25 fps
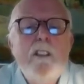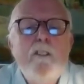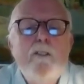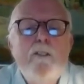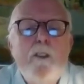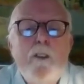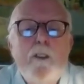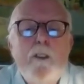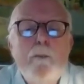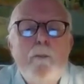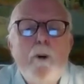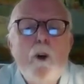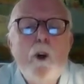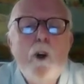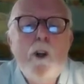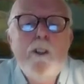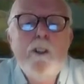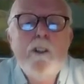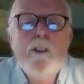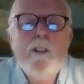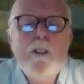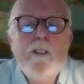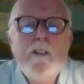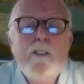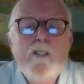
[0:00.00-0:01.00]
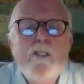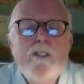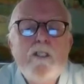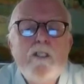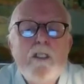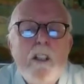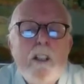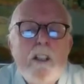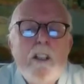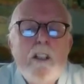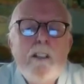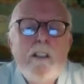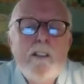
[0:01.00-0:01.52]
For the Borderers,
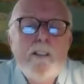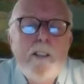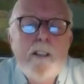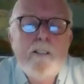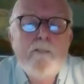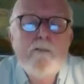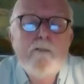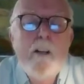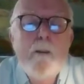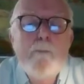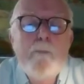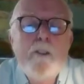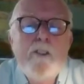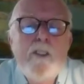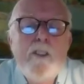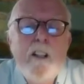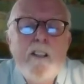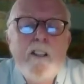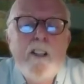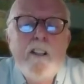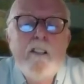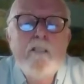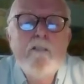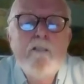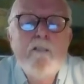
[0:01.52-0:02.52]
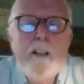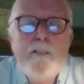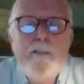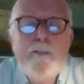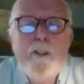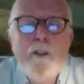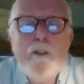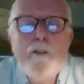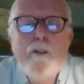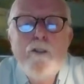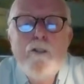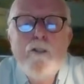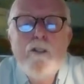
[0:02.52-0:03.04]
it represented a
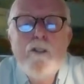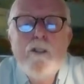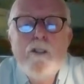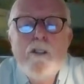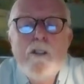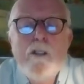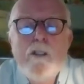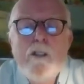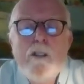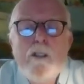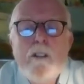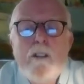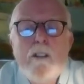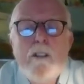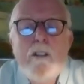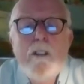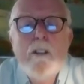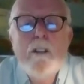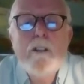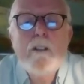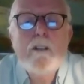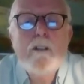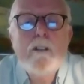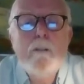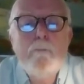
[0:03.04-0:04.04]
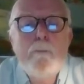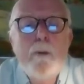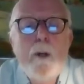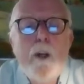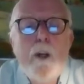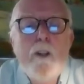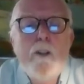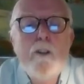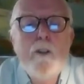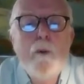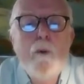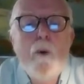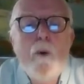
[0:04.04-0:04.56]
refuge
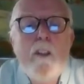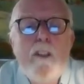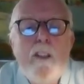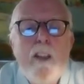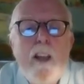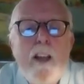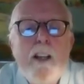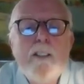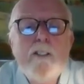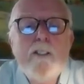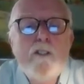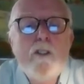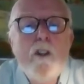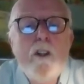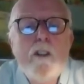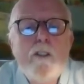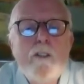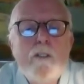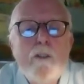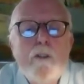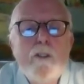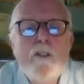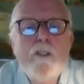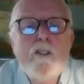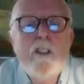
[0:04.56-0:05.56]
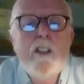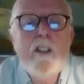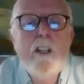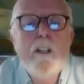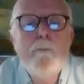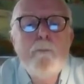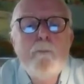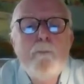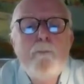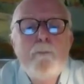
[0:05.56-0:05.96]
compared to what they sought to escape: